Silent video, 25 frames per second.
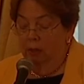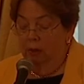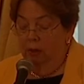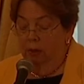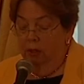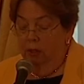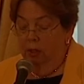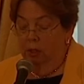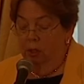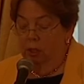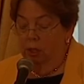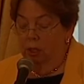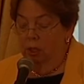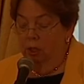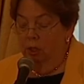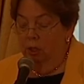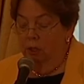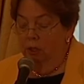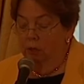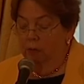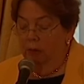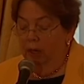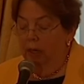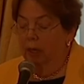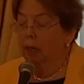the
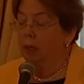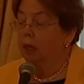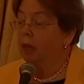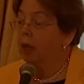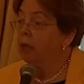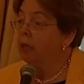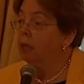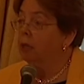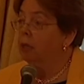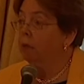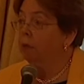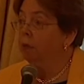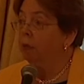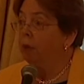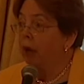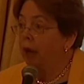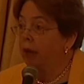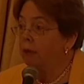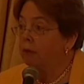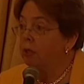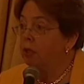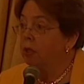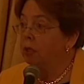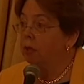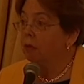decisions recognizing
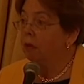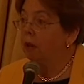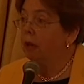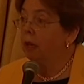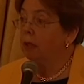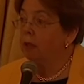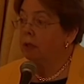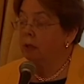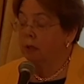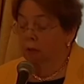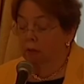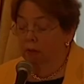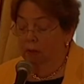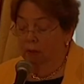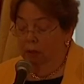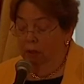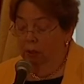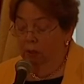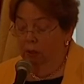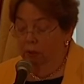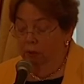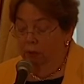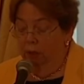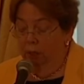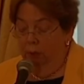privacy rights,
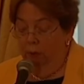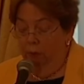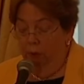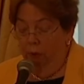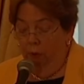including